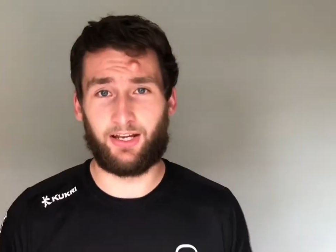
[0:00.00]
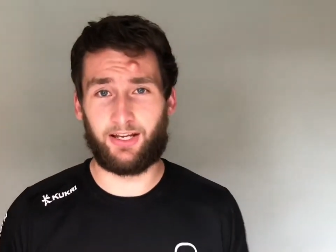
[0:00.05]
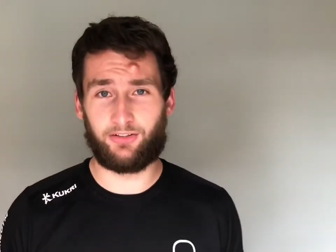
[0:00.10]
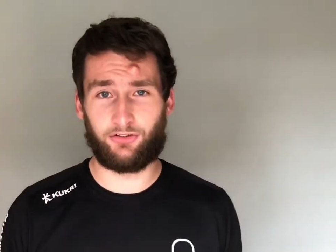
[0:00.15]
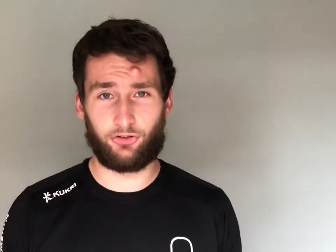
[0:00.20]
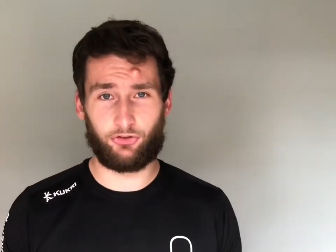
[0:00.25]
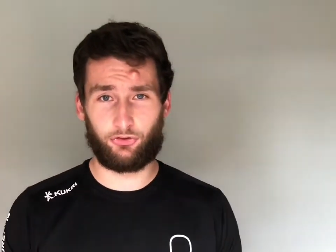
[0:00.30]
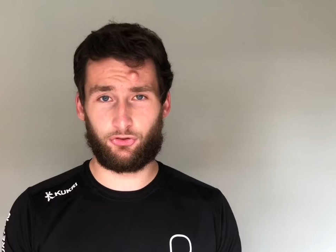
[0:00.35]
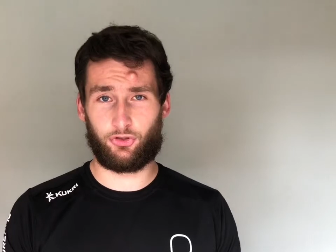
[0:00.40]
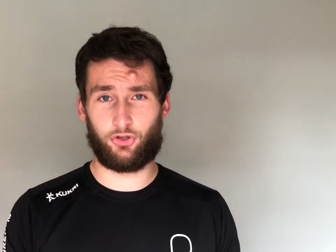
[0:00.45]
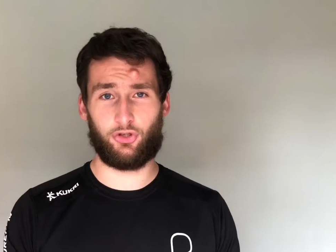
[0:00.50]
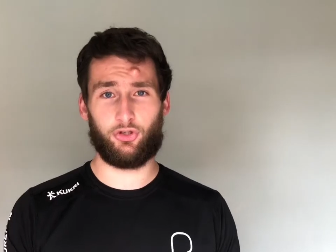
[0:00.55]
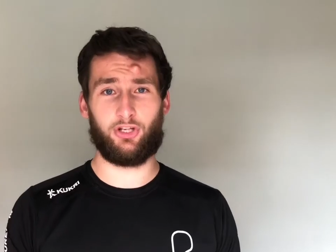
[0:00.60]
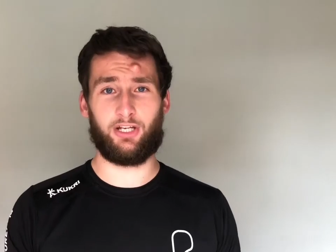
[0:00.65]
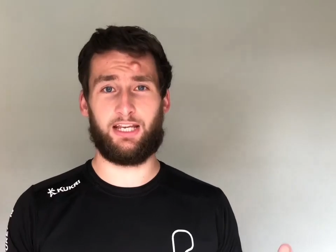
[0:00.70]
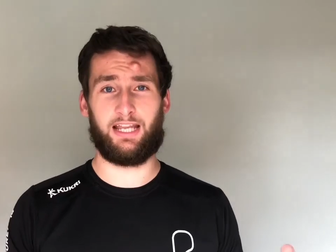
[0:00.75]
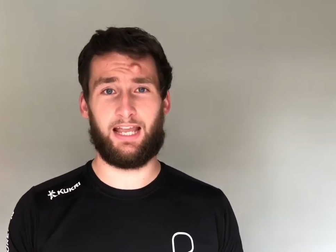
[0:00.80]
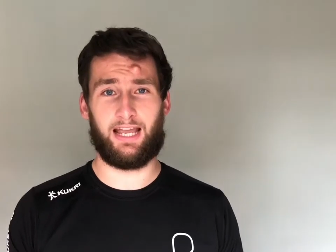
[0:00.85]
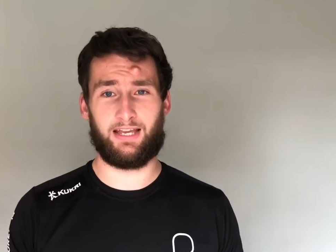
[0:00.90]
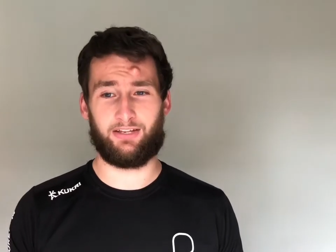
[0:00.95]
It's as good
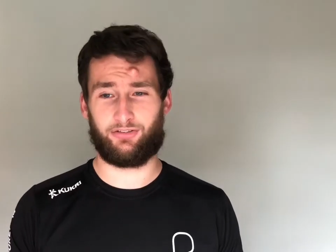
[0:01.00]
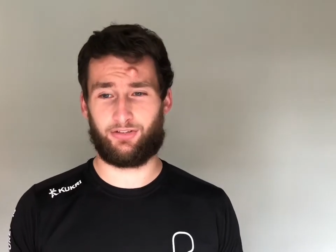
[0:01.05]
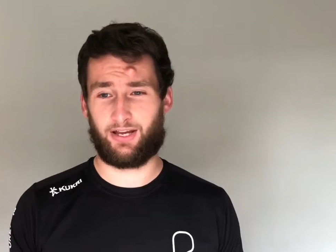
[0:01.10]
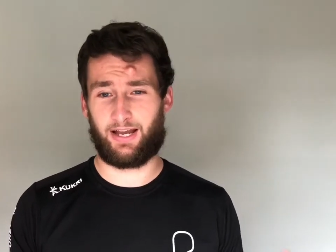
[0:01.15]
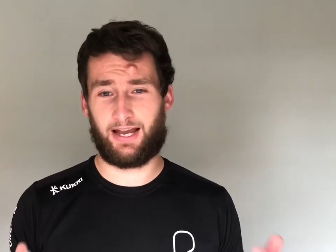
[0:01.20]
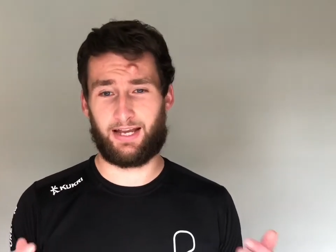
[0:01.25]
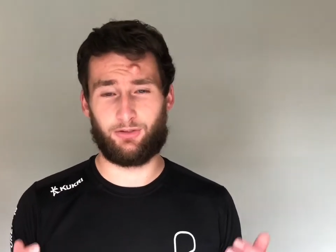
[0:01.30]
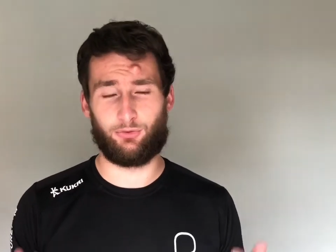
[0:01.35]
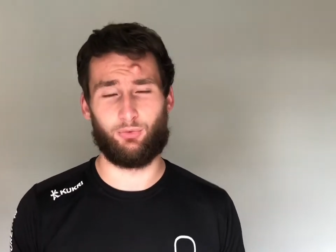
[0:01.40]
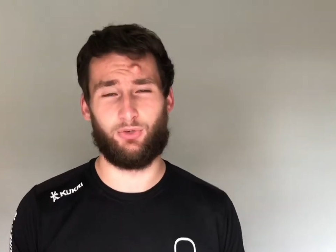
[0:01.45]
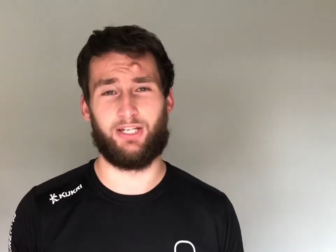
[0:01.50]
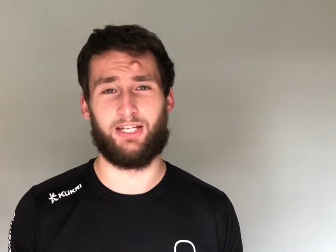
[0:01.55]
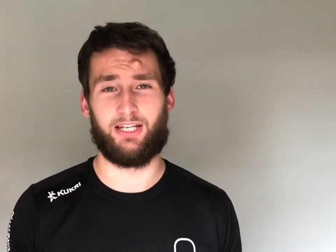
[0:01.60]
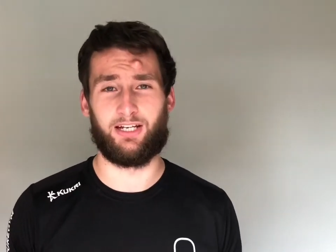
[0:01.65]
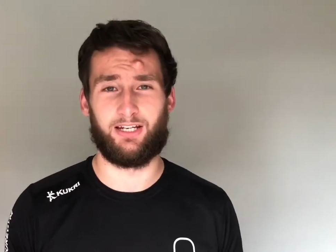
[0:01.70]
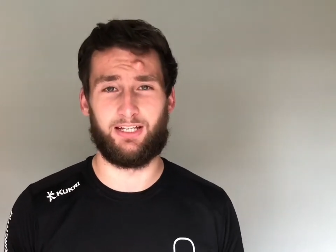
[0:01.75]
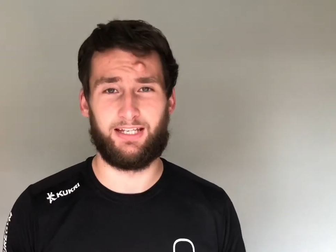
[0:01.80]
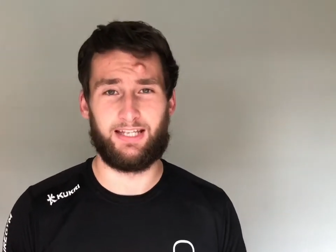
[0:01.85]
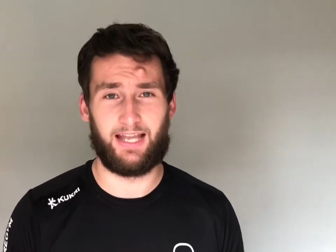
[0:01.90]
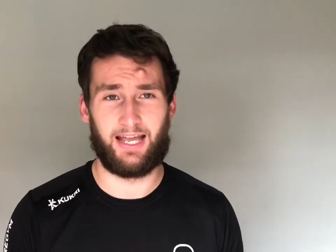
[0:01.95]
a guess as we're
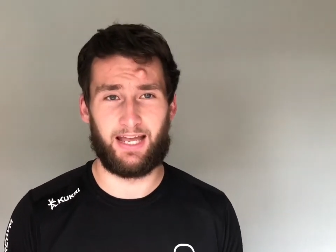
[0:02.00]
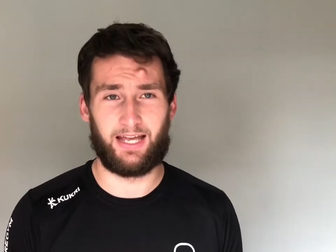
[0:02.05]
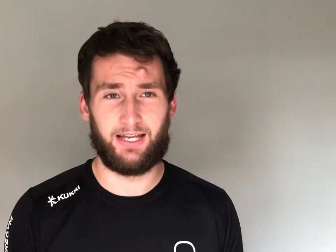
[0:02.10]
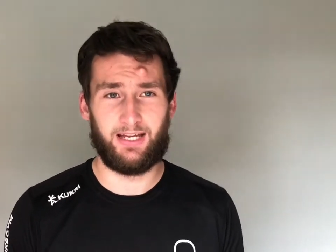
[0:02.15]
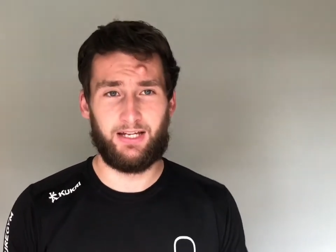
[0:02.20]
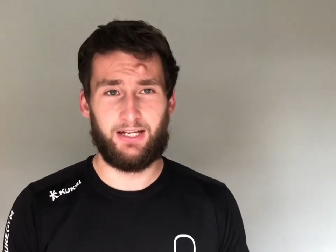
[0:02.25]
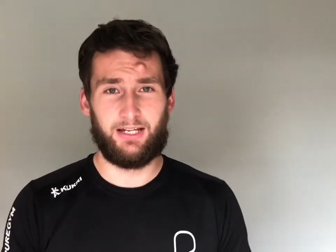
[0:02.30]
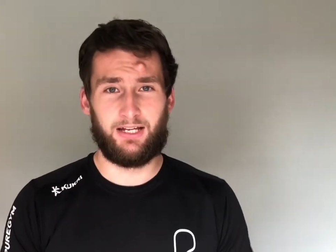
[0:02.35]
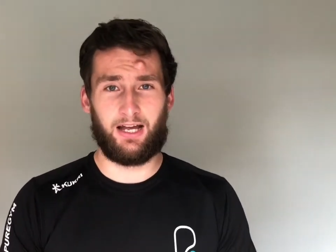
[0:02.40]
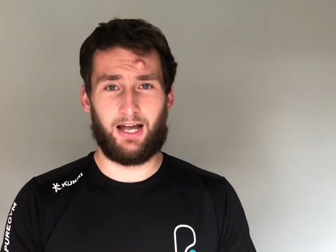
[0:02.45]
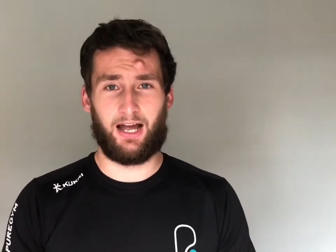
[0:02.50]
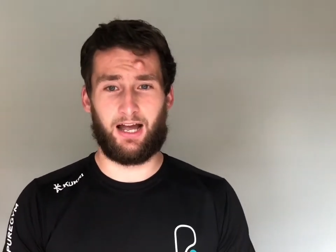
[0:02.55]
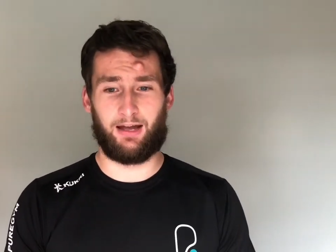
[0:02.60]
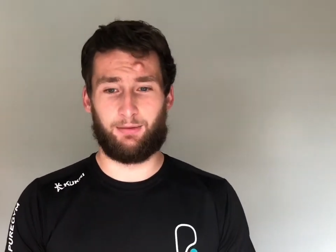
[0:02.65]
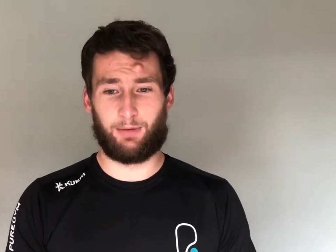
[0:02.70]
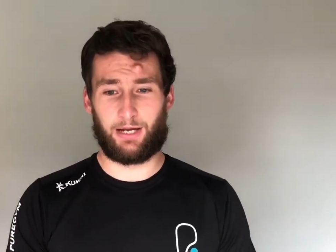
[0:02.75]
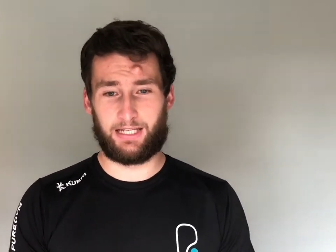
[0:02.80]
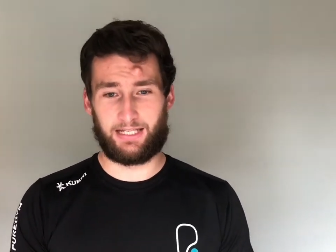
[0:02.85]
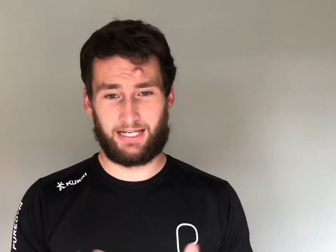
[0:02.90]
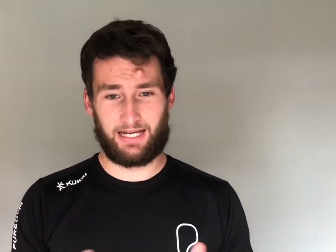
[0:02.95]
going to get,
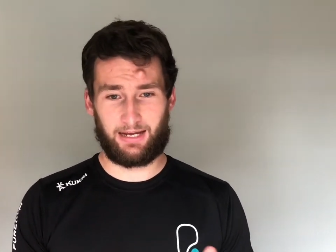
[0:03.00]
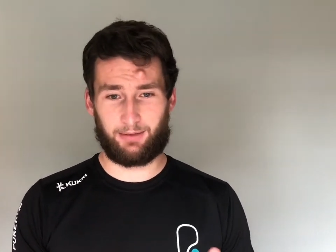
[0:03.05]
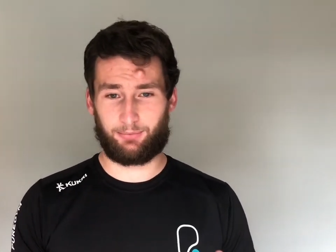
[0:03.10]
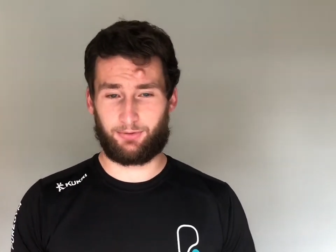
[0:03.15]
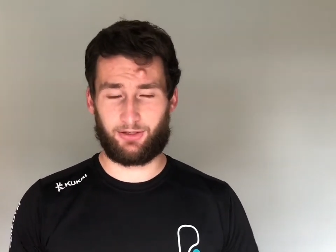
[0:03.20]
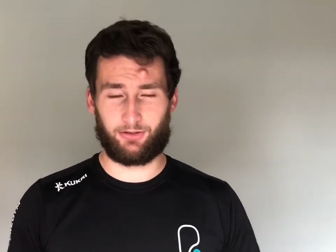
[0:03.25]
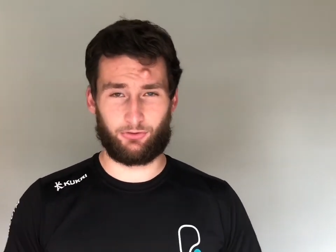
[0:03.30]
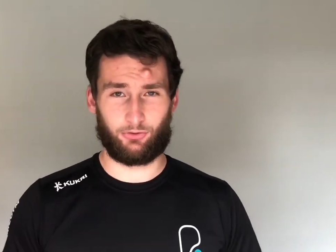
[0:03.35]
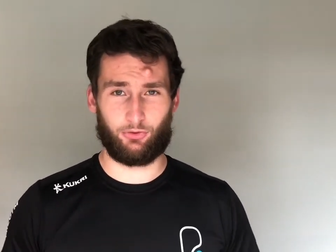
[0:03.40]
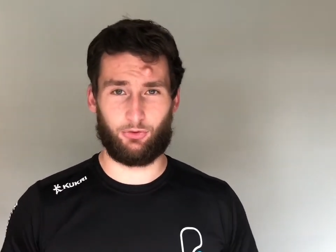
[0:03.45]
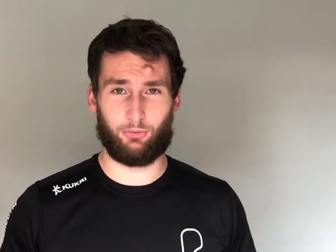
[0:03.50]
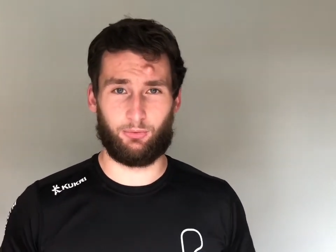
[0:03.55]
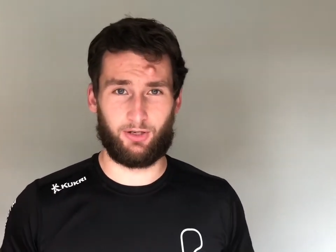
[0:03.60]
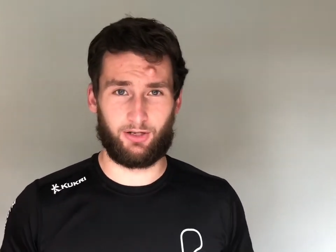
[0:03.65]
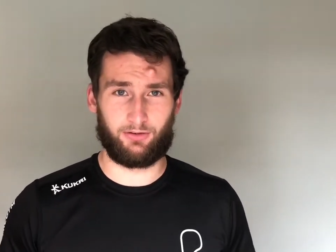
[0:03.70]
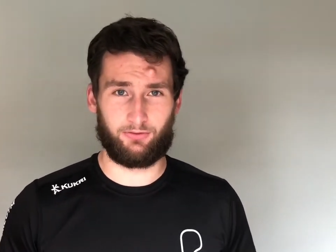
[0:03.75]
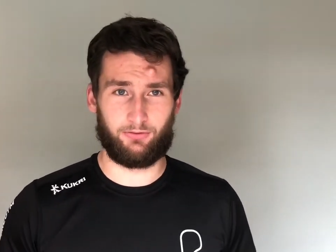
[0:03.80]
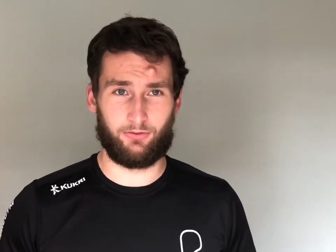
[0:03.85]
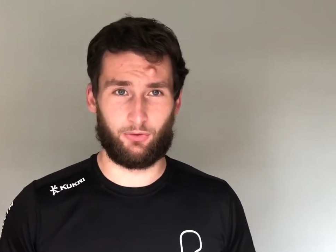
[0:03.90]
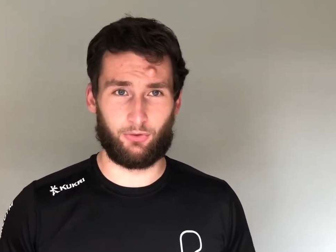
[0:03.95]
and the app does all the
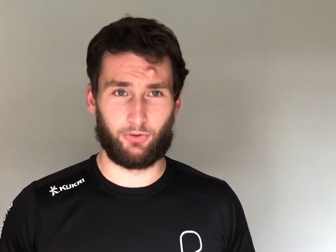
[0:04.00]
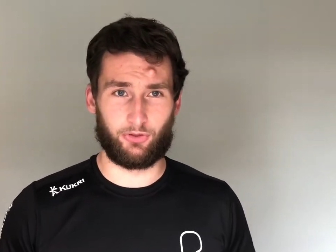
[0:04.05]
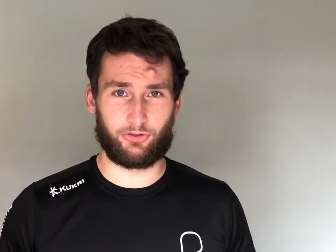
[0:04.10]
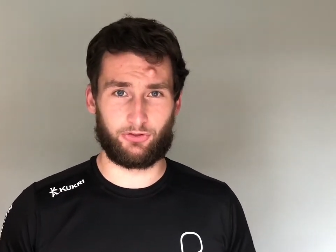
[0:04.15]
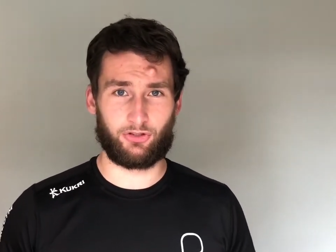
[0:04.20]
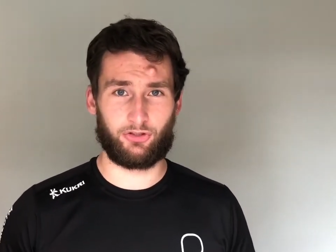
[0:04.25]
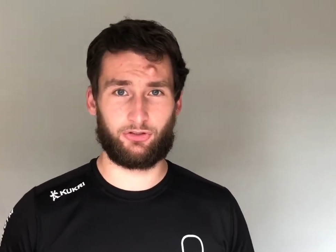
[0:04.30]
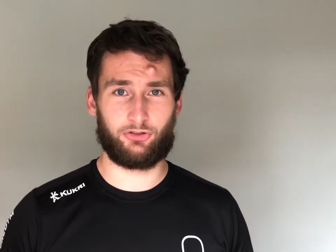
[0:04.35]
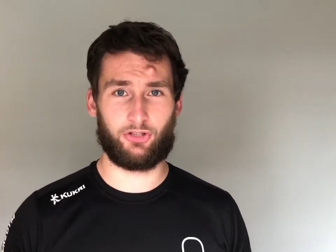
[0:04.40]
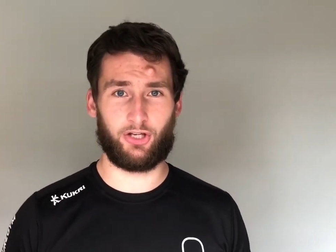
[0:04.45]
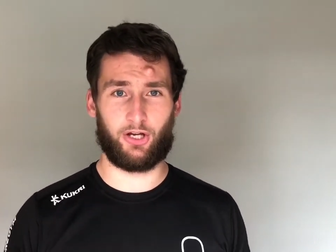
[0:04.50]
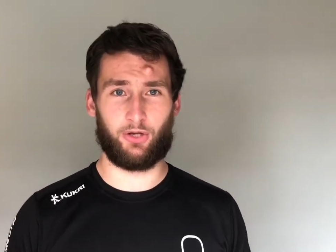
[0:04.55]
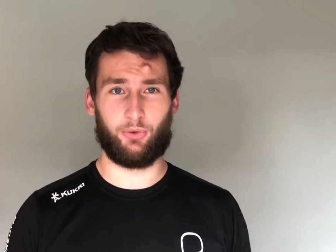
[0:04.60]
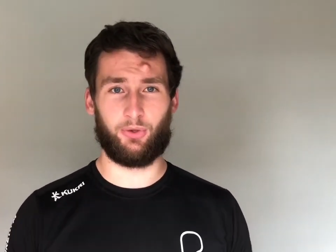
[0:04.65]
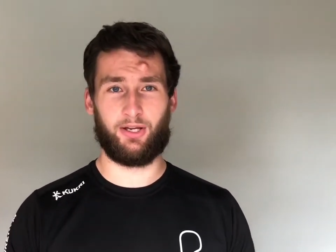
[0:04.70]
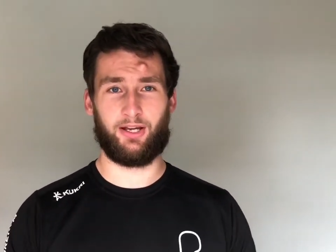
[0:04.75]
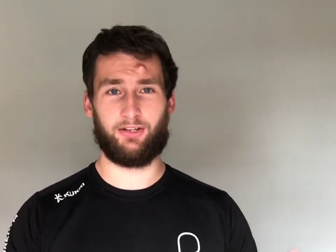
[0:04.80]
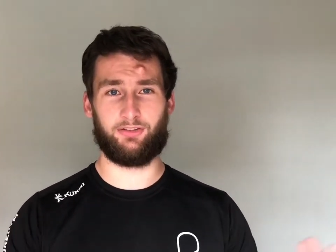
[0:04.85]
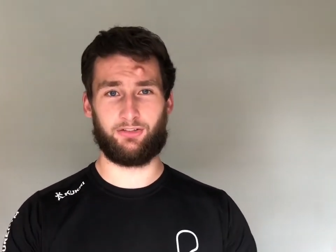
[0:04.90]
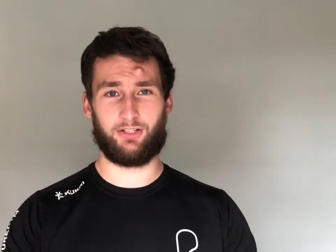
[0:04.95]
work for us. So
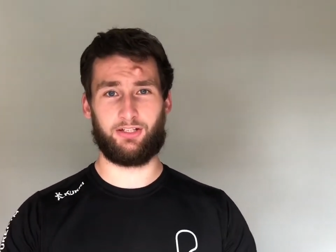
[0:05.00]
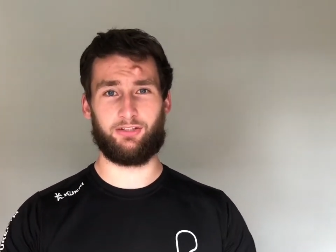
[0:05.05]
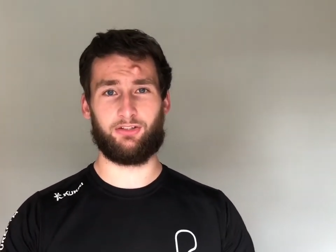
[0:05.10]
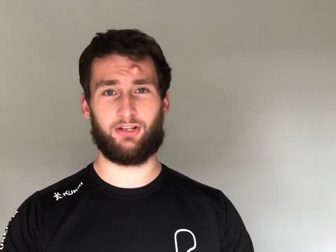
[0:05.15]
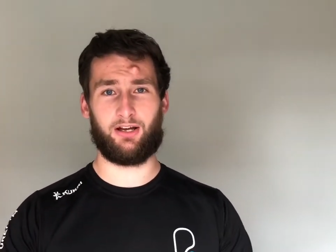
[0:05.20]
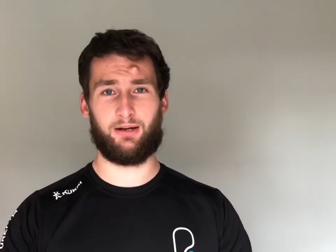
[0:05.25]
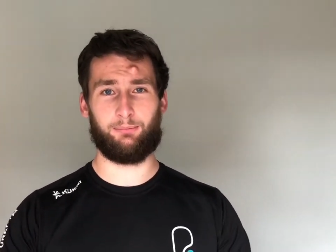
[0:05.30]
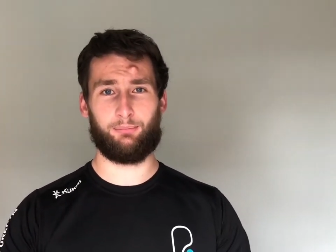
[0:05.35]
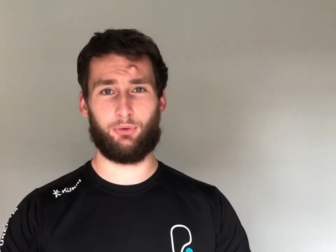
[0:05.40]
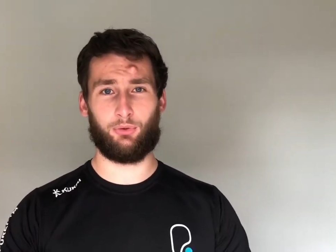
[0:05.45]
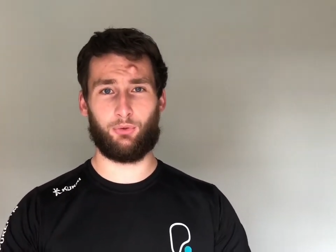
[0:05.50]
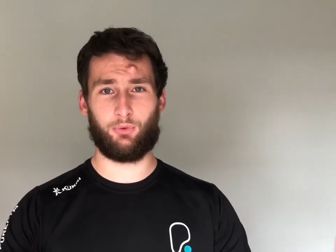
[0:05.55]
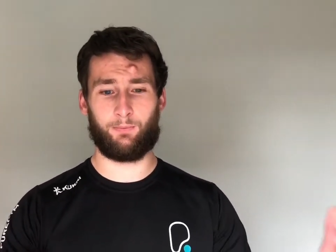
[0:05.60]
as an example,